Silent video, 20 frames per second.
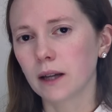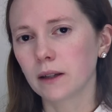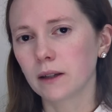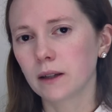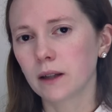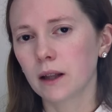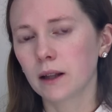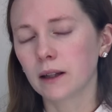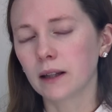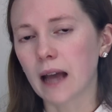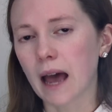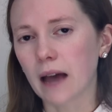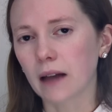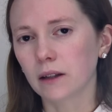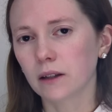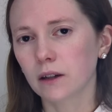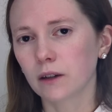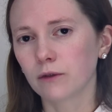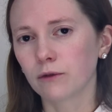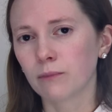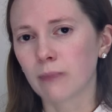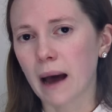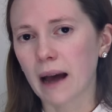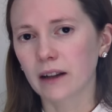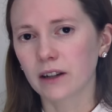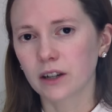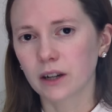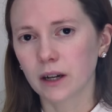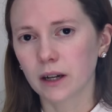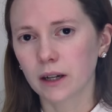into the net of
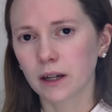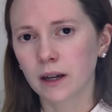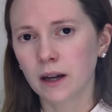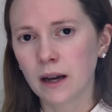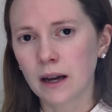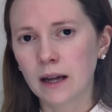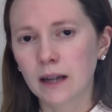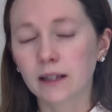magic,